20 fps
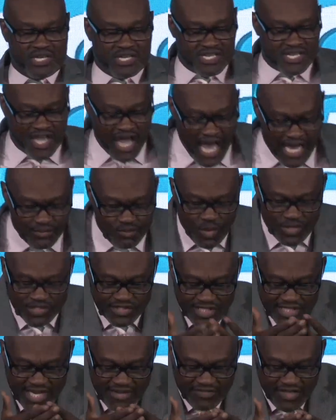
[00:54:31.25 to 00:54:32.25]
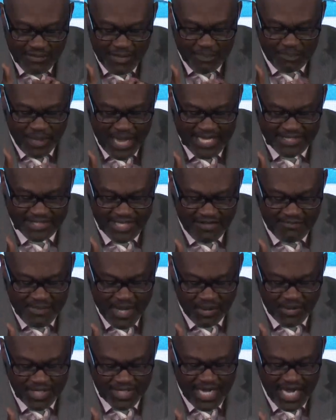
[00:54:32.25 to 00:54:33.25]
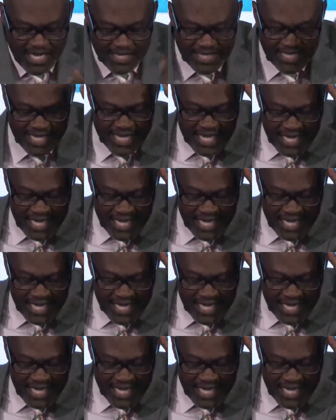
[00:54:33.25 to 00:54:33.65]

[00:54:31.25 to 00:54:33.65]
God wants to give them a place of milk and honey.